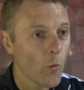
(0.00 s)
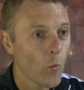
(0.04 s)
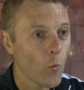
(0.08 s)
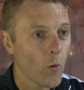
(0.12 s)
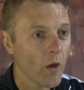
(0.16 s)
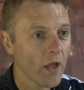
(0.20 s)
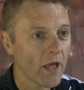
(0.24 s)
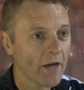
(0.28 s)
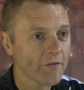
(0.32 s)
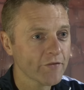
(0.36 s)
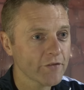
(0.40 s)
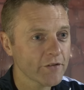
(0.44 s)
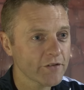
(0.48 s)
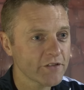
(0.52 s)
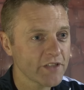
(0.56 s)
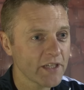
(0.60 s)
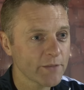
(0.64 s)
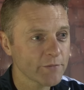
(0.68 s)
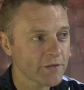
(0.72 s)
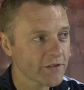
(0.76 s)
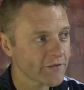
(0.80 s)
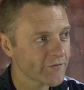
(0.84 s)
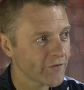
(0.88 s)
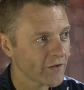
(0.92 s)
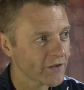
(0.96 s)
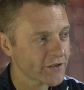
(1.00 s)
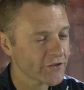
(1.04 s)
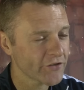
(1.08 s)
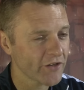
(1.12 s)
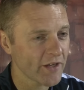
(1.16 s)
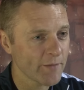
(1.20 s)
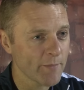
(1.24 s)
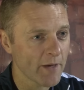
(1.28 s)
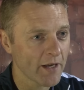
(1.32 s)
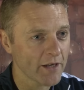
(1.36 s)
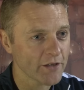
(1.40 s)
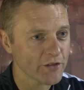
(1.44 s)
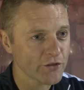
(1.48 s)
Well, after James's first
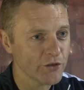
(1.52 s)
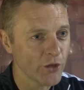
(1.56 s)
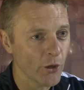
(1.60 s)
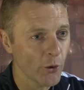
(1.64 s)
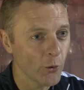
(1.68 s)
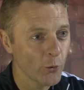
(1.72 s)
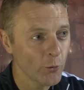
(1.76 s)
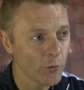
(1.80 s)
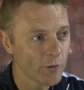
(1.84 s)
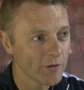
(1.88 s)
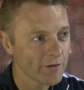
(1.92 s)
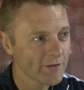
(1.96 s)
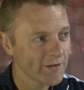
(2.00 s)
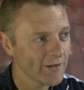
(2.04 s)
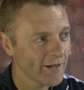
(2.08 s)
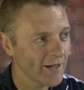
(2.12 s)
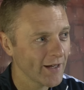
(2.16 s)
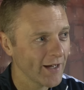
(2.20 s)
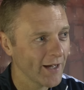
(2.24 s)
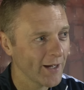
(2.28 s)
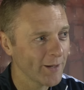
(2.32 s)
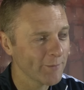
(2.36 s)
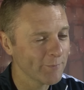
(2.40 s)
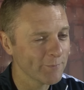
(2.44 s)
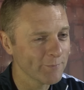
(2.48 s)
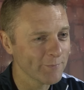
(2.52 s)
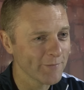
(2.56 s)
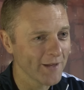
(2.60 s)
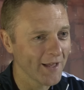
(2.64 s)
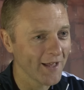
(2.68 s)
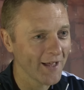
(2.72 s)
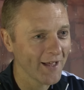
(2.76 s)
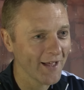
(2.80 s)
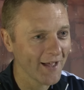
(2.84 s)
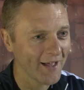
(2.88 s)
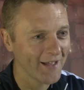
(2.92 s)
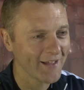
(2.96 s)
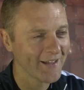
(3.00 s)
3 minutes, no.
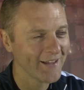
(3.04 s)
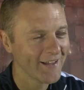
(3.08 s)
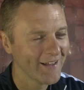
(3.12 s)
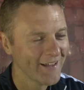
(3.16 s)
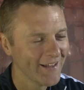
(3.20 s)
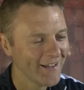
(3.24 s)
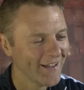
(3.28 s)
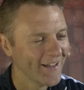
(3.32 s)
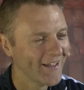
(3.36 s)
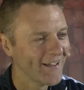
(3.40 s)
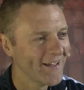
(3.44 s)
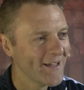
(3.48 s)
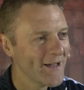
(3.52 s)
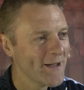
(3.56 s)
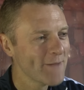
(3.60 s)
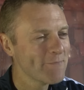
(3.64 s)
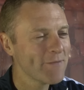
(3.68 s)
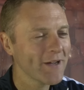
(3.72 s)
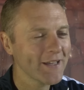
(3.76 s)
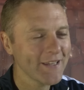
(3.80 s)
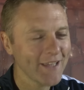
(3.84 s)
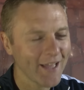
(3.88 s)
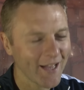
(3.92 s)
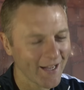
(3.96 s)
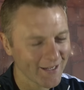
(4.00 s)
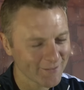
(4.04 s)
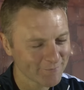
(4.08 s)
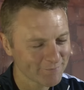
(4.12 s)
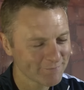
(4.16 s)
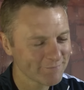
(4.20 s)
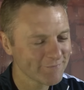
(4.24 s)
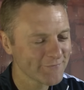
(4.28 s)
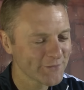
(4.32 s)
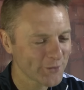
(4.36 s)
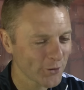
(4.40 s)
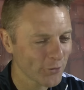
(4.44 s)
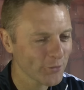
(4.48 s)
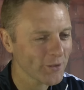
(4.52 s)
but yeah,
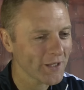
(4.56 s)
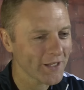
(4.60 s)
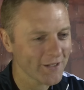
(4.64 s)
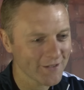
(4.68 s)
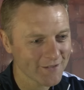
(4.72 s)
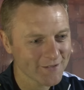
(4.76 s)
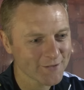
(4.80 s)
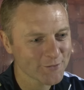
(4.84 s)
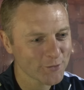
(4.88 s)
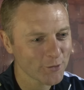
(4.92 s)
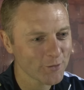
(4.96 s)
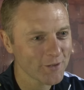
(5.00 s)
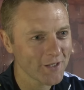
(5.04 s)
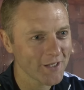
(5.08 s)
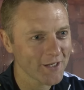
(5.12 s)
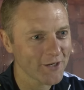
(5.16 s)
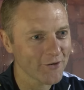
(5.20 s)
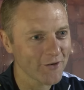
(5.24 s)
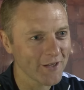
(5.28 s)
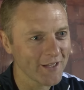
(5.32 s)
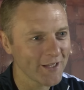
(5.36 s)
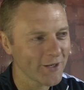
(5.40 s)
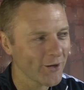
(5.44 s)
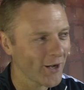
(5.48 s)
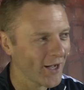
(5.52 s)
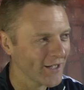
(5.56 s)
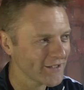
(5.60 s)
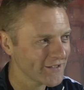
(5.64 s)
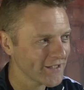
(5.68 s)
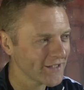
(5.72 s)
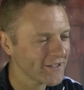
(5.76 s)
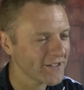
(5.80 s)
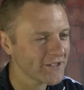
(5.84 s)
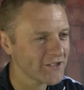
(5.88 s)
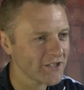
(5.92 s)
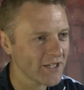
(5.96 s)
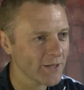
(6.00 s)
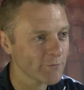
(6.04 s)
totally agree. You know, I'd
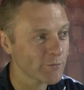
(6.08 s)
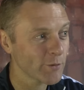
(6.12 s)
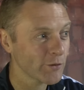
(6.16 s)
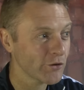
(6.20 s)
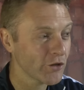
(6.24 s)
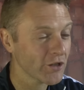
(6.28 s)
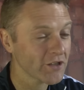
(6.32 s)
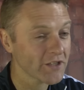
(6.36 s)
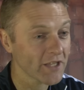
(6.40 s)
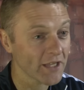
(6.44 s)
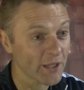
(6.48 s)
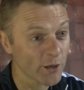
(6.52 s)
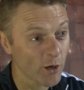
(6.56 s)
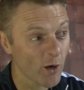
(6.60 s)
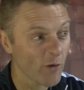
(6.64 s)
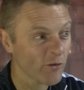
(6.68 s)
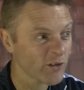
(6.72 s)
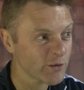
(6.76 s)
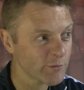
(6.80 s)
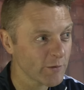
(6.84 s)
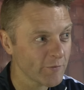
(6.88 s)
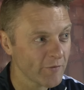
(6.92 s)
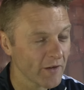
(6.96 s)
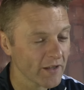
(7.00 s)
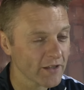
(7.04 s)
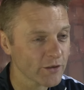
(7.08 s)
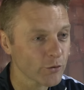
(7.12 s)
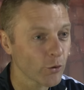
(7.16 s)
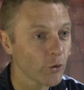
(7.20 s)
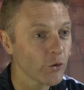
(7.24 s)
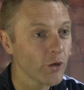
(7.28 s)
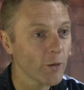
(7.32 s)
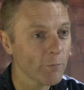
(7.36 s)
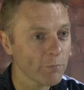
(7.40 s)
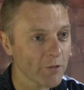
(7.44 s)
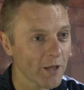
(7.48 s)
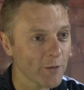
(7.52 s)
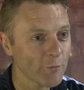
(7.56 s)
said to James, we took Dillon off because we felt his
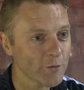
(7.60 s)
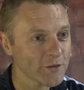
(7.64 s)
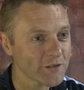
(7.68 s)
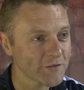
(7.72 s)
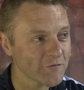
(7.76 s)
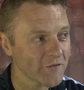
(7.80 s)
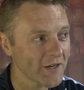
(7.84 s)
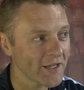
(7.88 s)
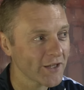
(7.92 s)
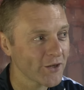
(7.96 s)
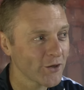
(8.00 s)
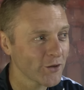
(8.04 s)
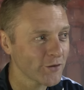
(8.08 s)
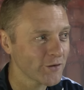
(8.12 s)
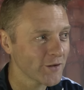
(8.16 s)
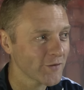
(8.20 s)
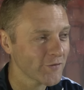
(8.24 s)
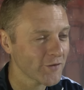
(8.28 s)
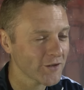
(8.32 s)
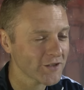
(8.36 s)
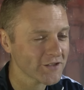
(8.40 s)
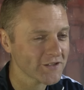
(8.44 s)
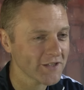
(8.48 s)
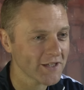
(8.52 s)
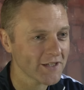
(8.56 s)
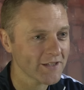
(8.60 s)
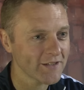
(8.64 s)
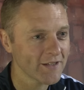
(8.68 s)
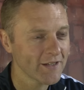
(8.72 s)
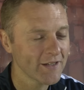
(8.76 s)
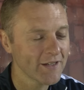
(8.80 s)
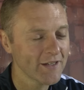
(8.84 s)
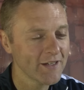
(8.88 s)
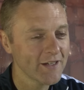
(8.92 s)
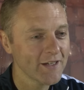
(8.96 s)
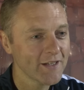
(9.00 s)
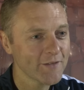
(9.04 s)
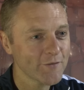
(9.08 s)
hold-up play wasn't very good. And the
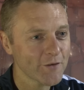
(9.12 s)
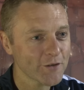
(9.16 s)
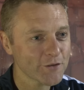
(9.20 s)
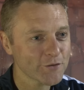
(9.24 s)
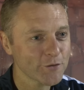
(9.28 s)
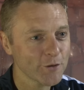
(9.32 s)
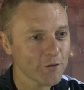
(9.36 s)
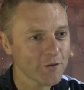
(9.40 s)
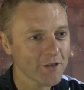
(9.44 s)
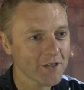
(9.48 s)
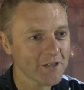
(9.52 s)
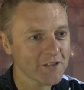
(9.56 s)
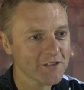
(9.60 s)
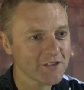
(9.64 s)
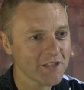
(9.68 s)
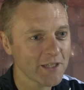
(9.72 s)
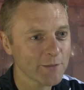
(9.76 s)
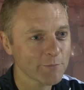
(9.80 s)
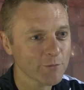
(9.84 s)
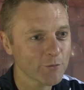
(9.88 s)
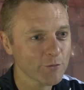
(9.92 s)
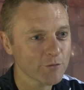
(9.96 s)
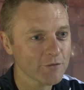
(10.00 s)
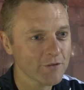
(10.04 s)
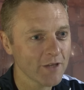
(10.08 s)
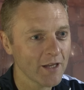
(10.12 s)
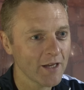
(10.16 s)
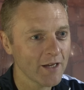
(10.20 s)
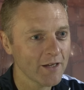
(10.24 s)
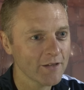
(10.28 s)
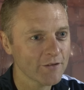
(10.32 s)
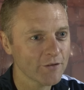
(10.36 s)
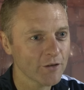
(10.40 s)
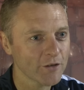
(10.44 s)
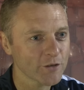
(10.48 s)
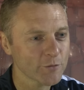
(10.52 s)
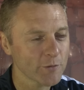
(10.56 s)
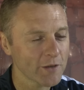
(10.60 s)
first two things James
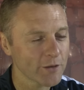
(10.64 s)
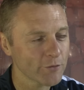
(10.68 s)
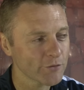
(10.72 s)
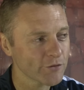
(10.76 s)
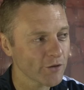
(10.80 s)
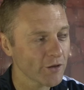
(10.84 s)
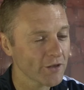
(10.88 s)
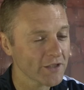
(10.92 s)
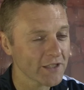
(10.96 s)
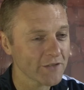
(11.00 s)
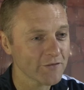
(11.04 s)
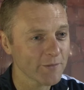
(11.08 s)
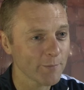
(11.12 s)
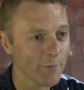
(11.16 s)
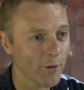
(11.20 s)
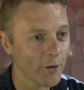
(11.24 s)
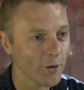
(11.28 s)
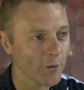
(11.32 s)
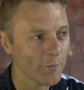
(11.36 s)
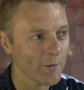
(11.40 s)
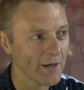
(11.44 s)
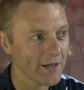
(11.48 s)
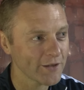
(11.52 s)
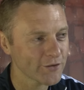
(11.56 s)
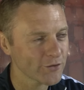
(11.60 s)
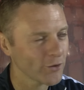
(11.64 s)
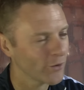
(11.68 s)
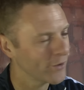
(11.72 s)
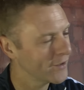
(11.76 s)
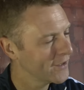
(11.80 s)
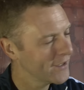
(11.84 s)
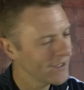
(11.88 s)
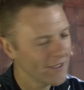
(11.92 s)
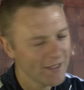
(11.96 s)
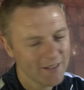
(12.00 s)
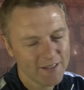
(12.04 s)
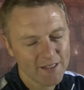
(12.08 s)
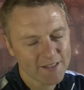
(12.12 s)
does when he goes on and gives the ball away. So,
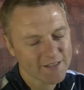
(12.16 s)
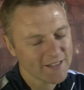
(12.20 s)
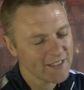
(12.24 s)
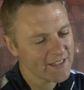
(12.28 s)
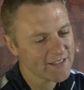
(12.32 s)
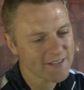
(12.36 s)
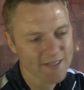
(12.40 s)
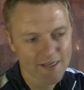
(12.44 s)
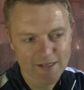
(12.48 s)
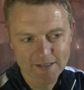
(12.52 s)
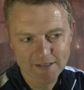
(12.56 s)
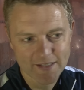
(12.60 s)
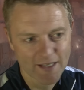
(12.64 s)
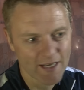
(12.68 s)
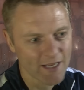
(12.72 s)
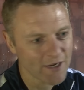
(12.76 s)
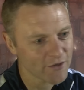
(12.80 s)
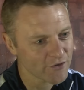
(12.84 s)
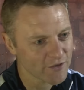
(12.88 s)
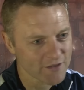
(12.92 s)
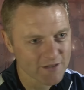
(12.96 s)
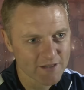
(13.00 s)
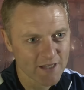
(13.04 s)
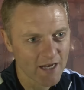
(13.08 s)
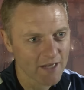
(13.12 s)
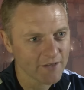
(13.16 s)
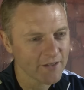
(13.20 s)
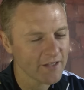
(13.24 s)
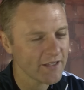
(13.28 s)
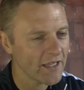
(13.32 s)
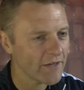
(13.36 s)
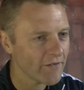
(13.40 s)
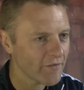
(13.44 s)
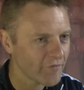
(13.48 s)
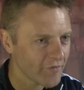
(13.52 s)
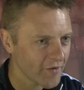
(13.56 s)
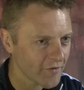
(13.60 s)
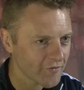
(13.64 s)
listen, he's 16, I understand it.
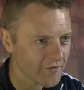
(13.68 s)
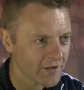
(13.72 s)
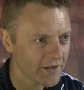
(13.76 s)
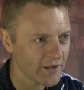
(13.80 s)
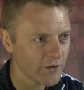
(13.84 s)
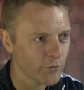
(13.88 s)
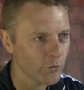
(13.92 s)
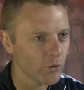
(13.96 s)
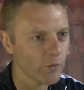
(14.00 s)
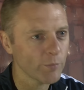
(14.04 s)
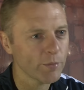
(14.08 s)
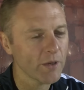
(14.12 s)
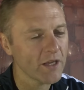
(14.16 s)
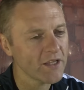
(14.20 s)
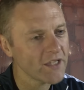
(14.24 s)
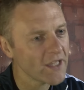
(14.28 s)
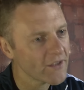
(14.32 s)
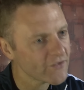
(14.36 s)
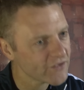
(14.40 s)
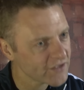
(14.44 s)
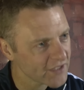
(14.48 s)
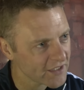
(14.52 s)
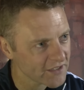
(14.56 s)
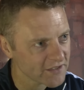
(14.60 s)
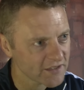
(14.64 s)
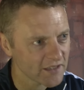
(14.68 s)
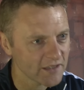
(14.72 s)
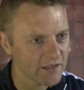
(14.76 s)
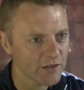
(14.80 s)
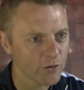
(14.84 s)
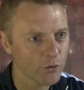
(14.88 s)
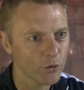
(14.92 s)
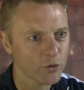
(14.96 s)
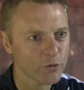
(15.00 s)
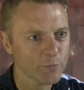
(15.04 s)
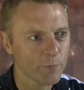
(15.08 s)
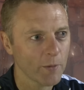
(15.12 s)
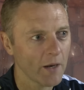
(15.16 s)
They have a 15-year-old playing, they have
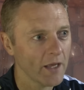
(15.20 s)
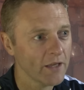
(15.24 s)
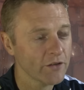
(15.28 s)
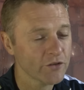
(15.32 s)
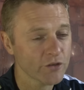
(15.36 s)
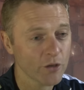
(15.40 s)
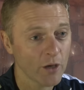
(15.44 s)
16-year-olds playing.